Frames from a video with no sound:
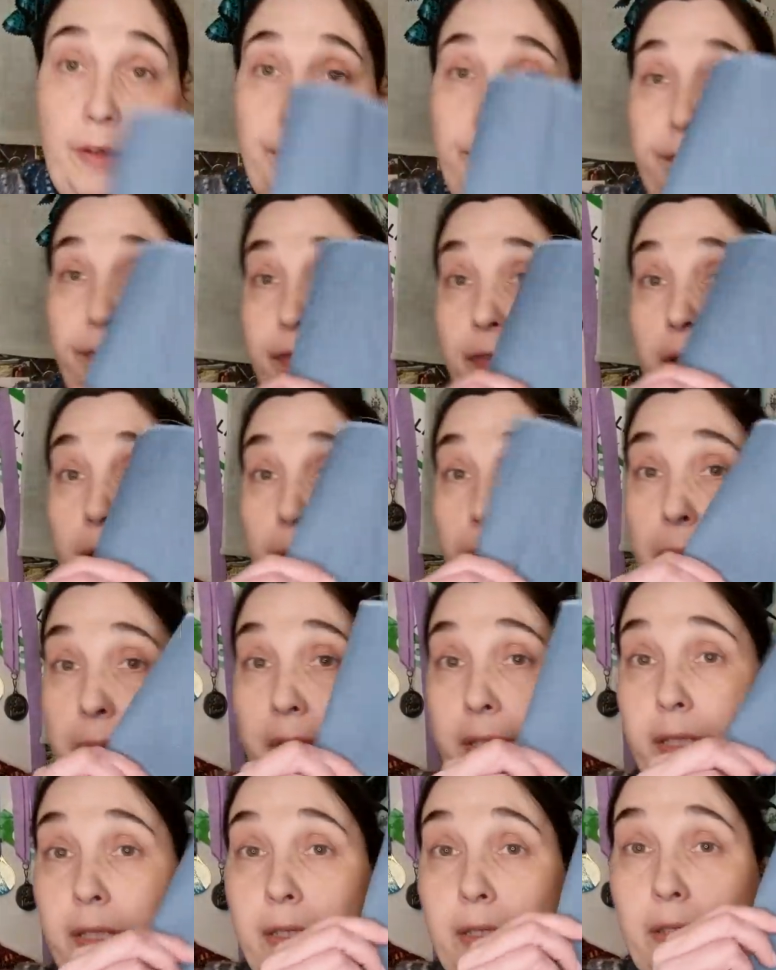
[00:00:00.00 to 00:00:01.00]

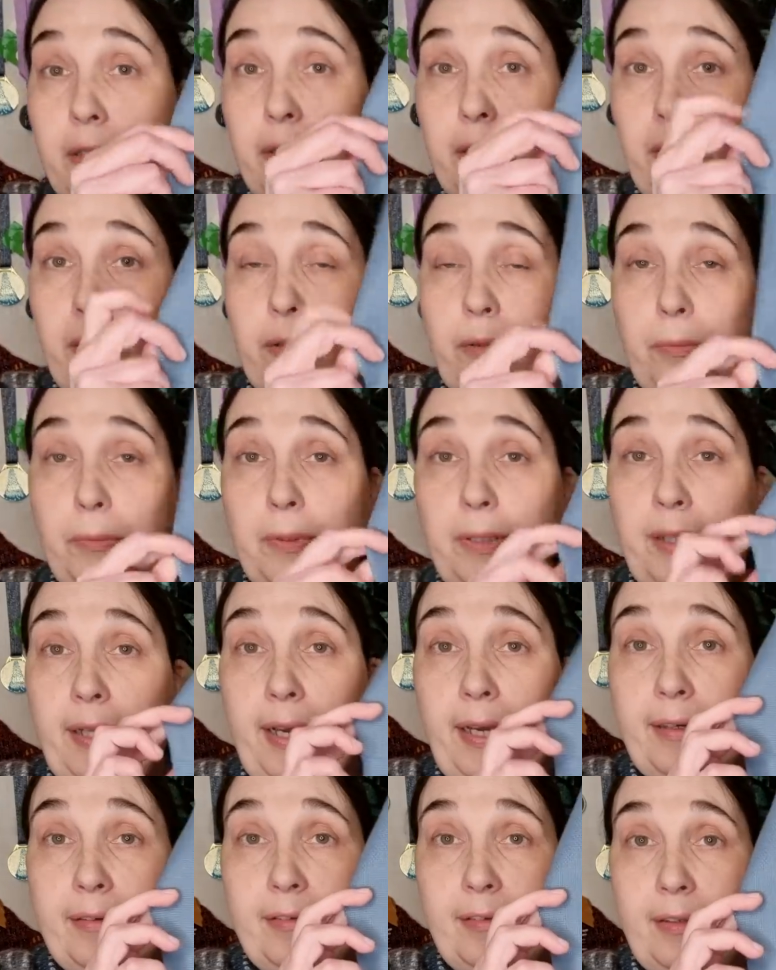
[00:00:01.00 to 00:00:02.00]
very
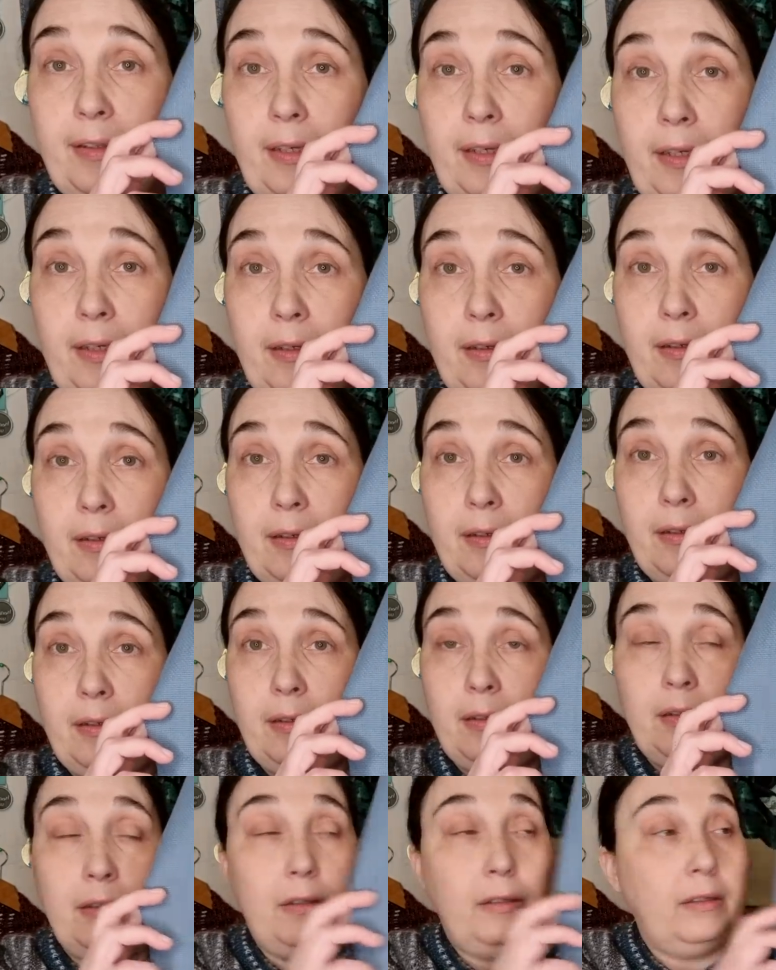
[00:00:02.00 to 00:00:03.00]
relaxing.
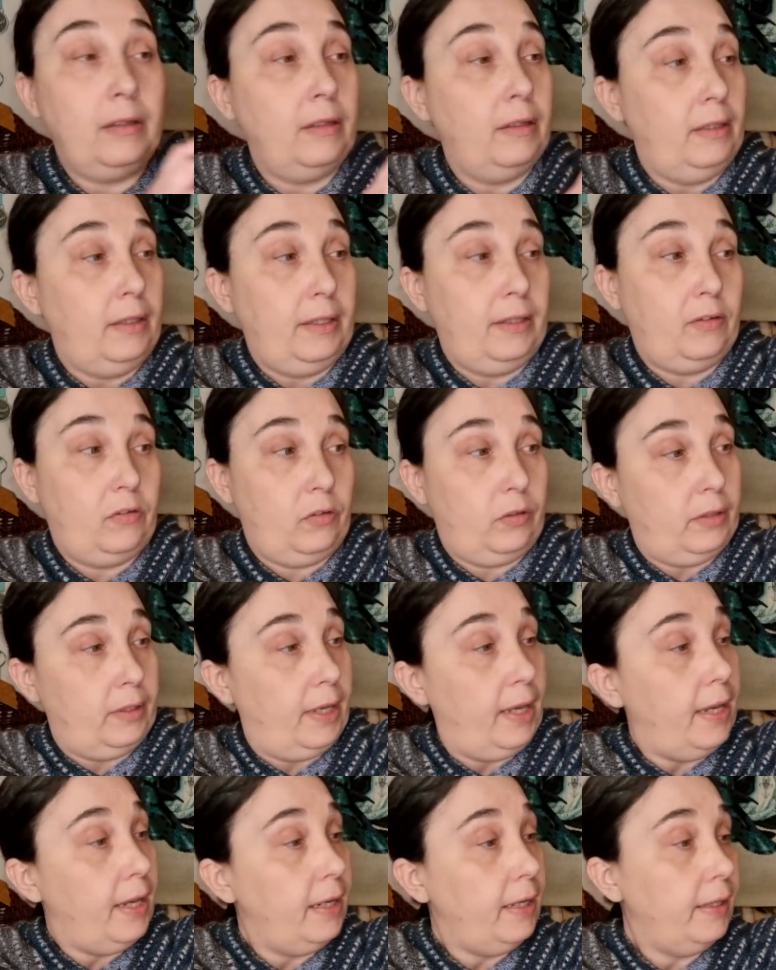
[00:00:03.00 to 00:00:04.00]
It's on
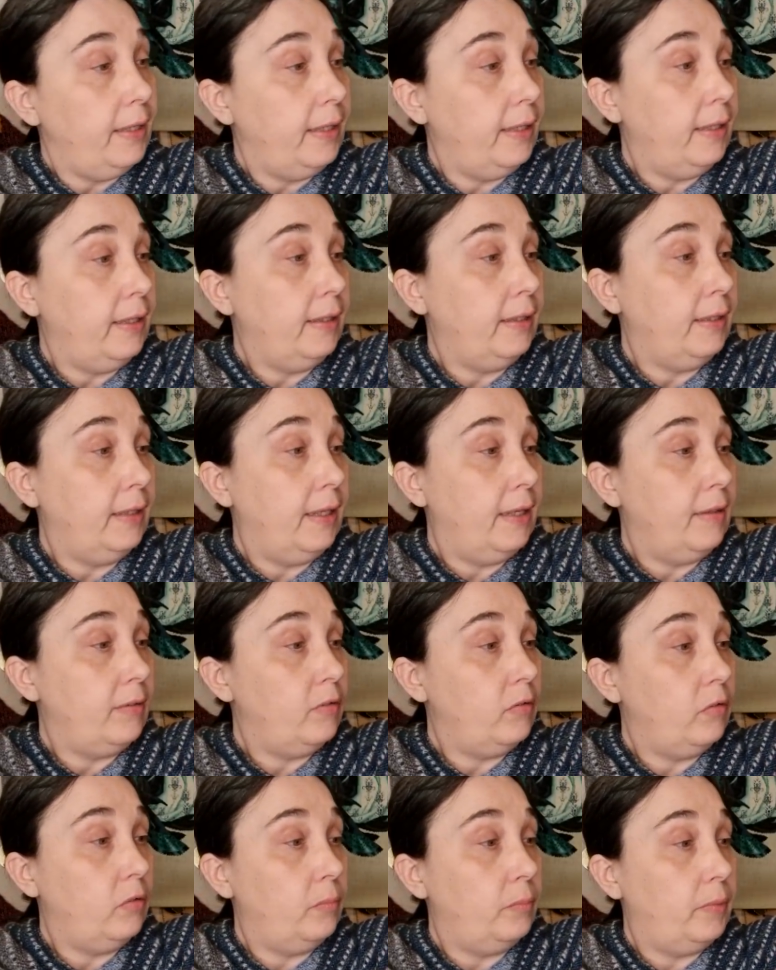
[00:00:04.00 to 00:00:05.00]
Aida. It
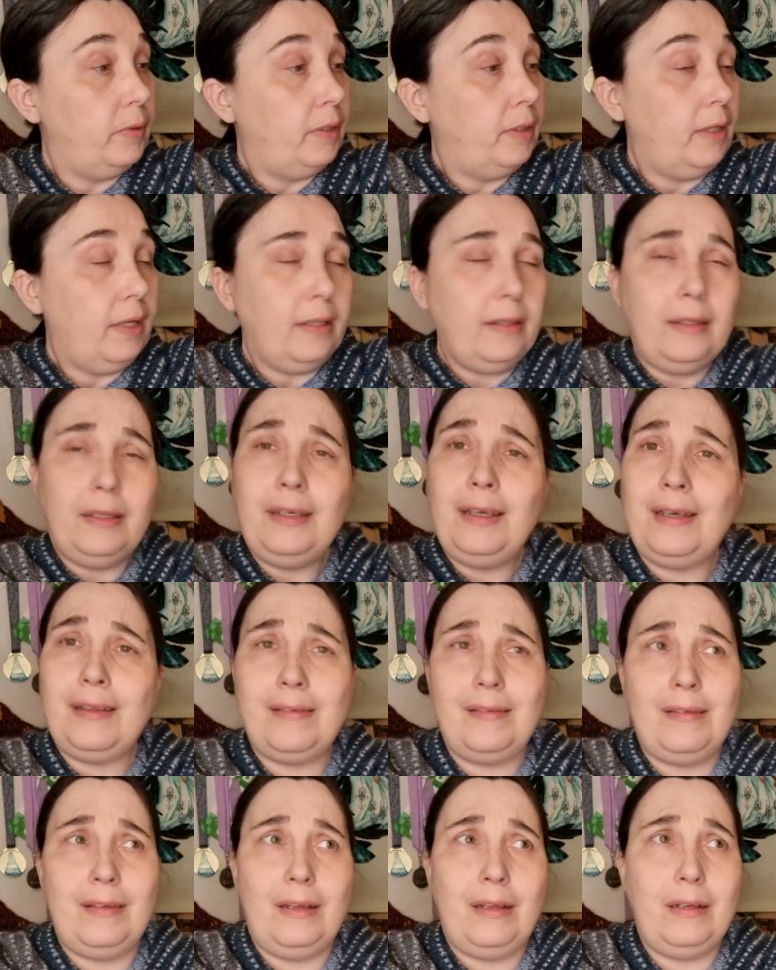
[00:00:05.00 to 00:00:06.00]
has to be, I think I
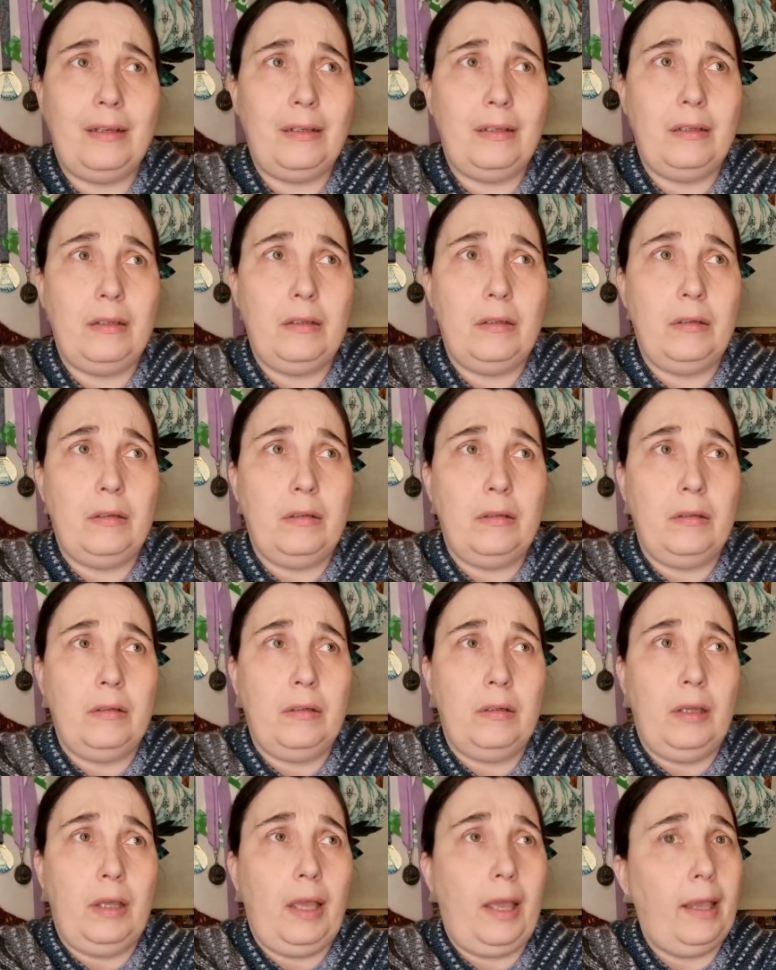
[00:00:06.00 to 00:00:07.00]
said
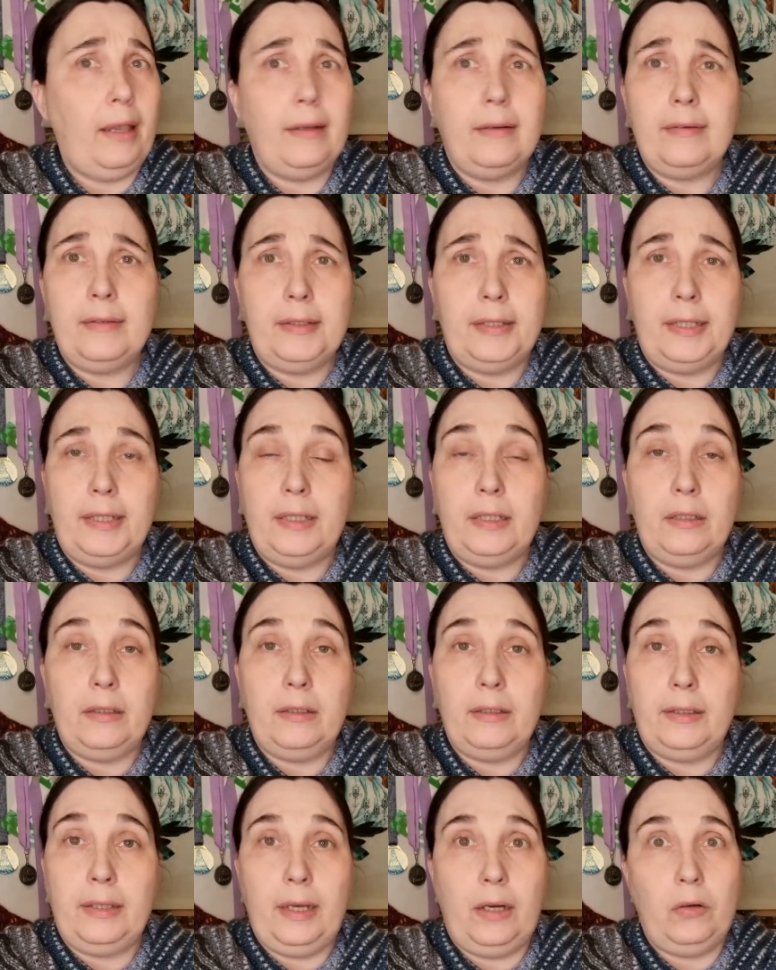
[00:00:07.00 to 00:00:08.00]
18
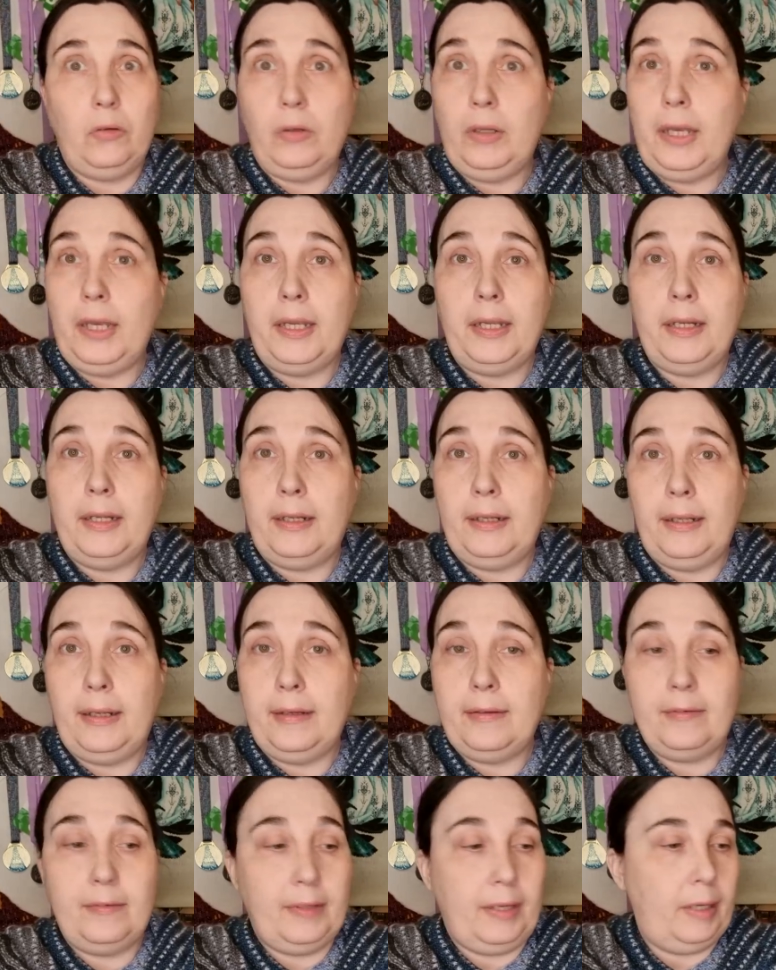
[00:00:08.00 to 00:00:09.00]
count Aida
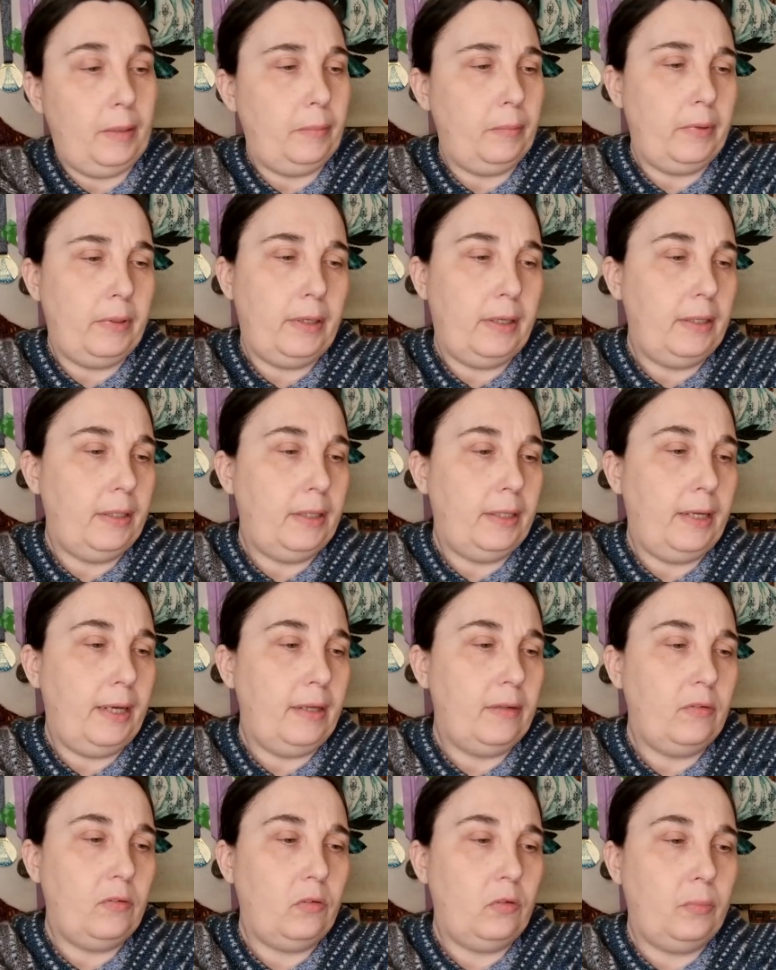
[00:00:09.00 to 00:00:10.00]
last time, but it
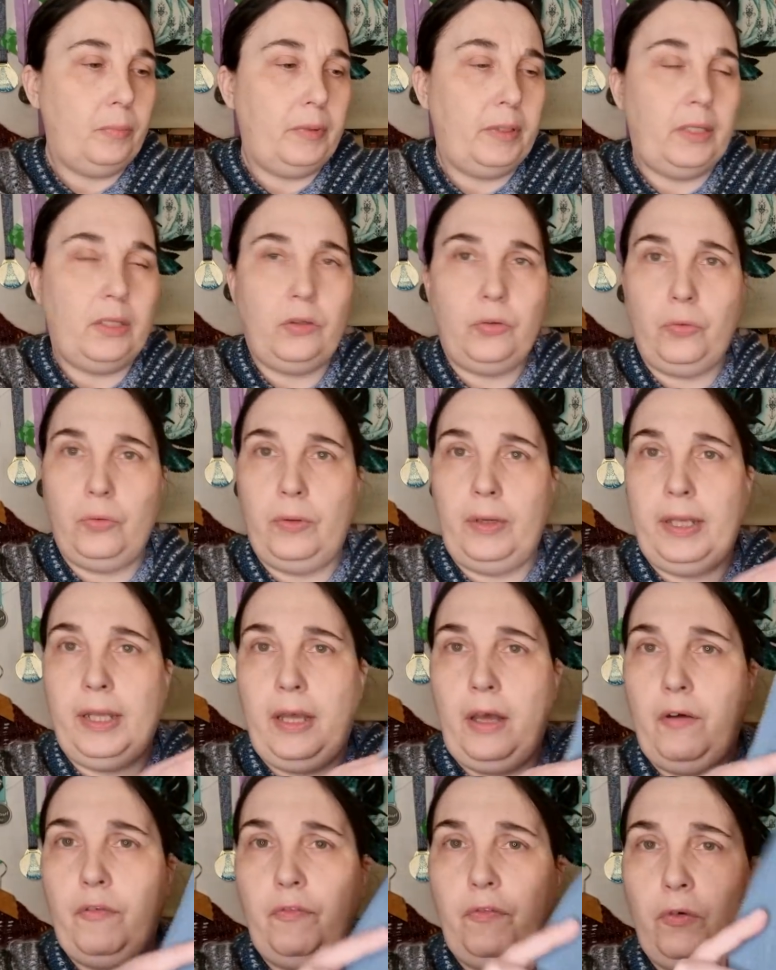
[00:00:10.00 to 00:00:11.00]
has to be a,
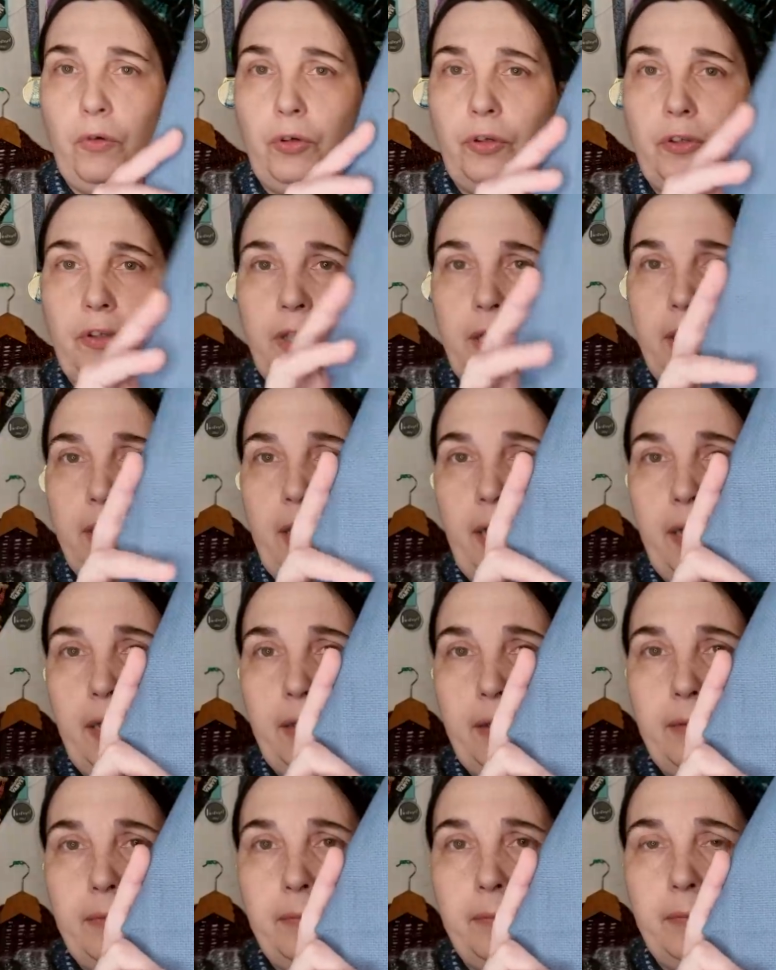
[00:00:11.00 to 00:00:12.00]
a 14
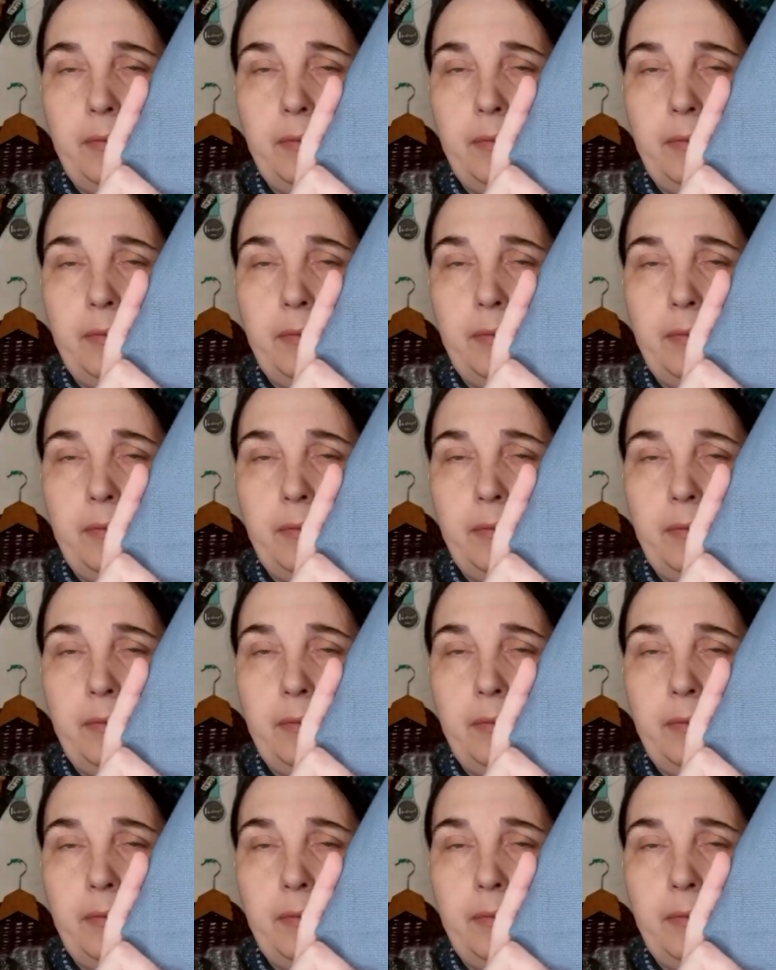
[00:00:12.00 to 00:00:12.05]
Aida.